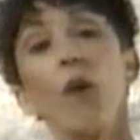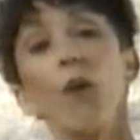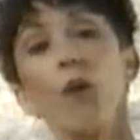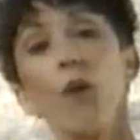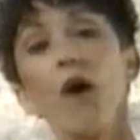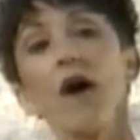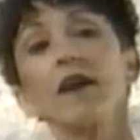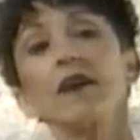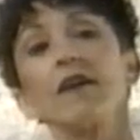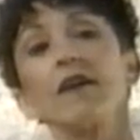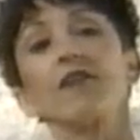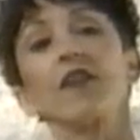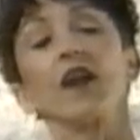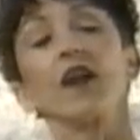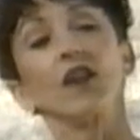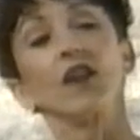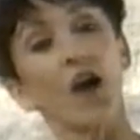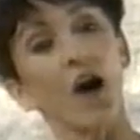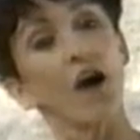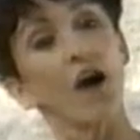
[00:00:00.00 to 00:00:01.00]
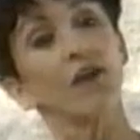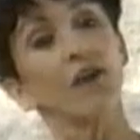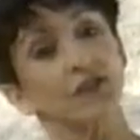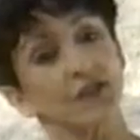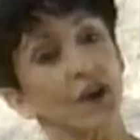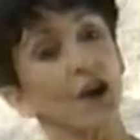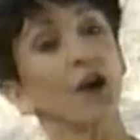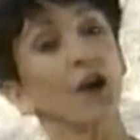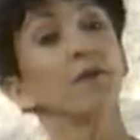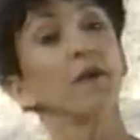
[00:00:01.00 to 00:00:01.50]
one of the
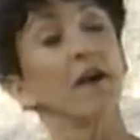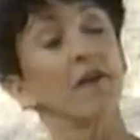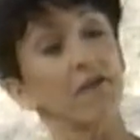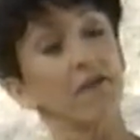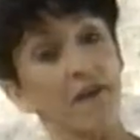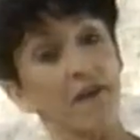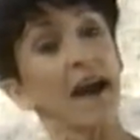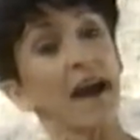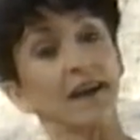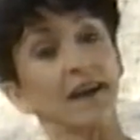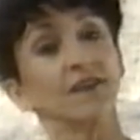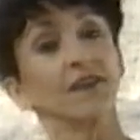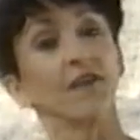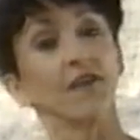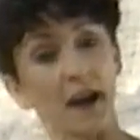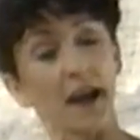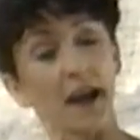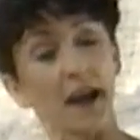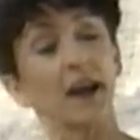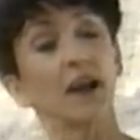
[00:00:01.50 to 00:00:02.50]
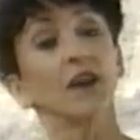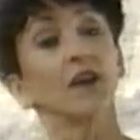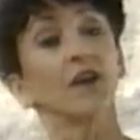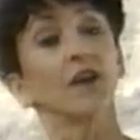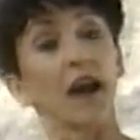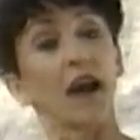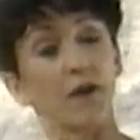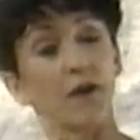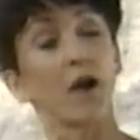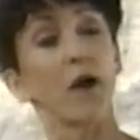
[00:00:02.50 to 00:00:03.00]
long-term effects of
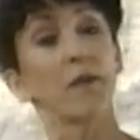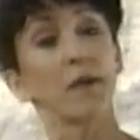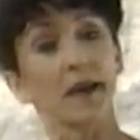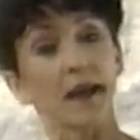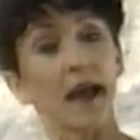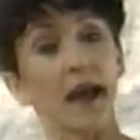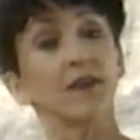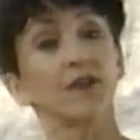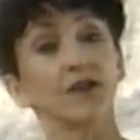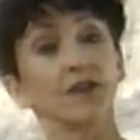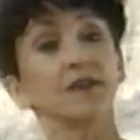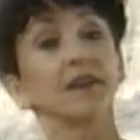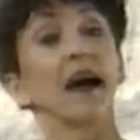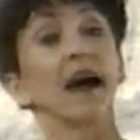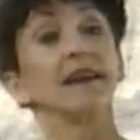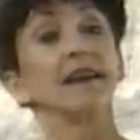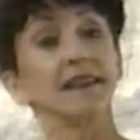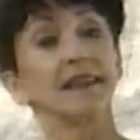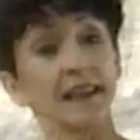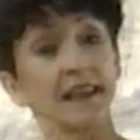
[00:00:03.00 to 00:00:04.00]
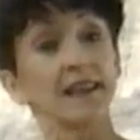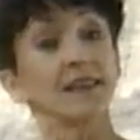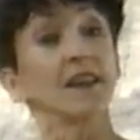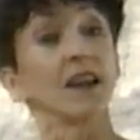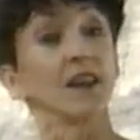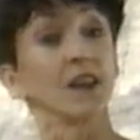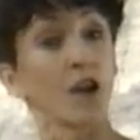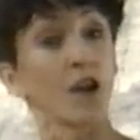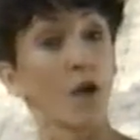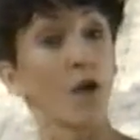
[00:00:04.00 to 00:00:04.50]
regular aerobic exercise
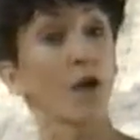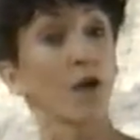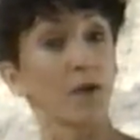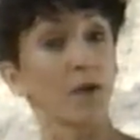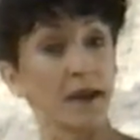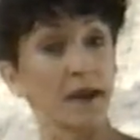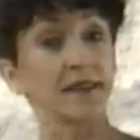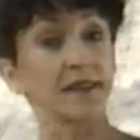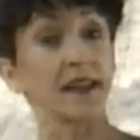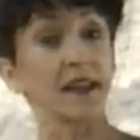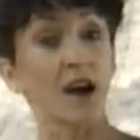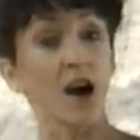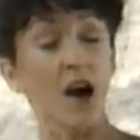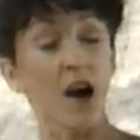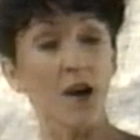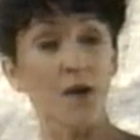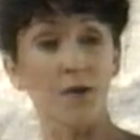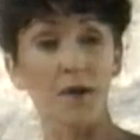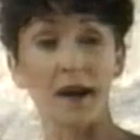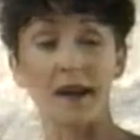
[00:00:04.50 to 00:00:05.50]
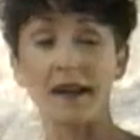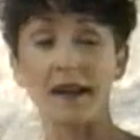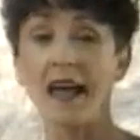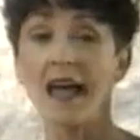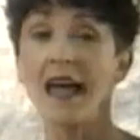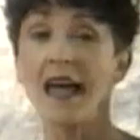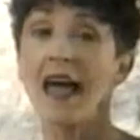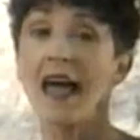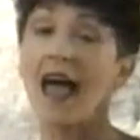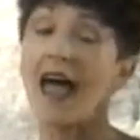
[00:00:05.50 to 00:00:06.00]
is a lower resting heart rate,
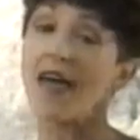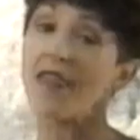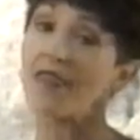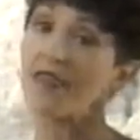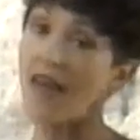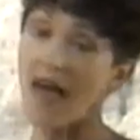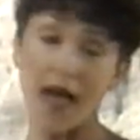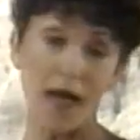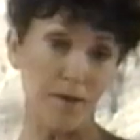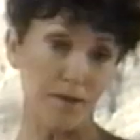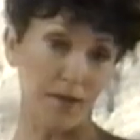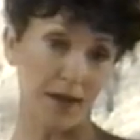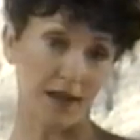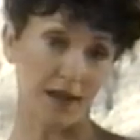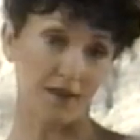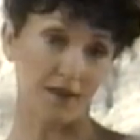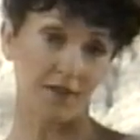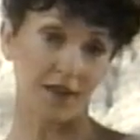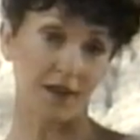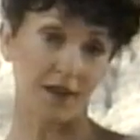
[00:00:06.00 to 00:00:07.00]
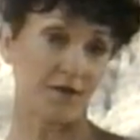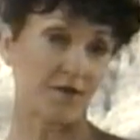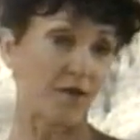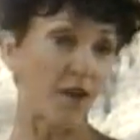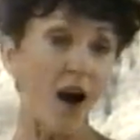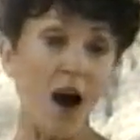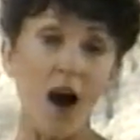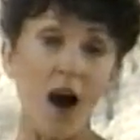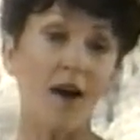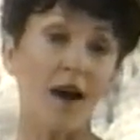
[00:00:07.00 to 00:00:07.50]
and that benefit
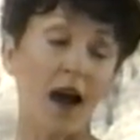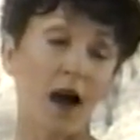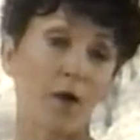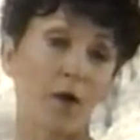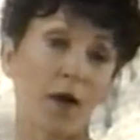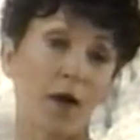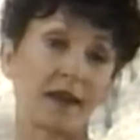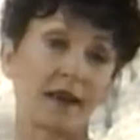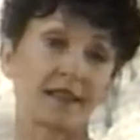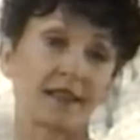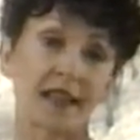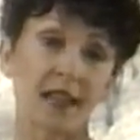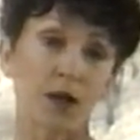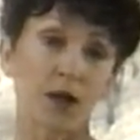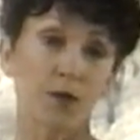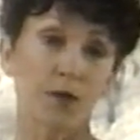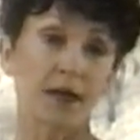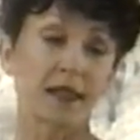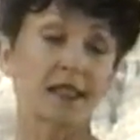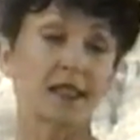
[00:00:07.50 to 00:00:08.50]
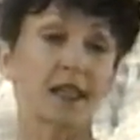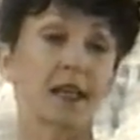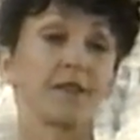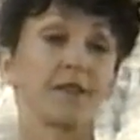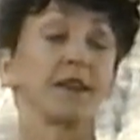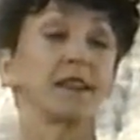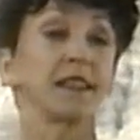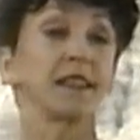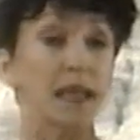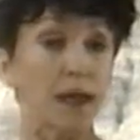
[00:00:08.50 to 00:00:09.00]
far outweighs any risk
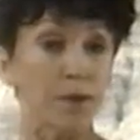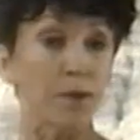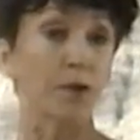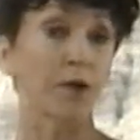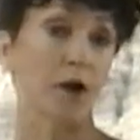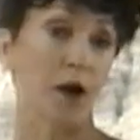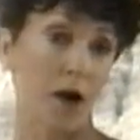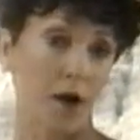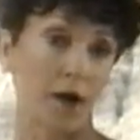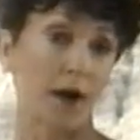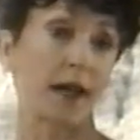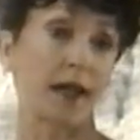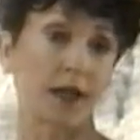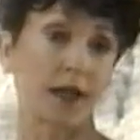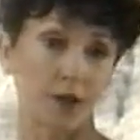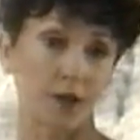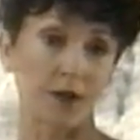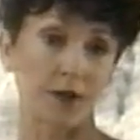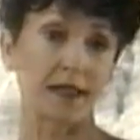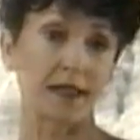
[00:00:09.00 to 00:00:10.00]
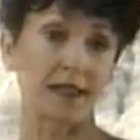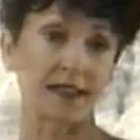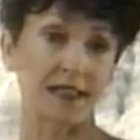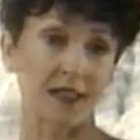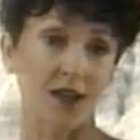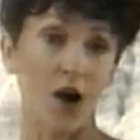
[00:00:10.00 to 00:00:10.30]
of a temporary increase in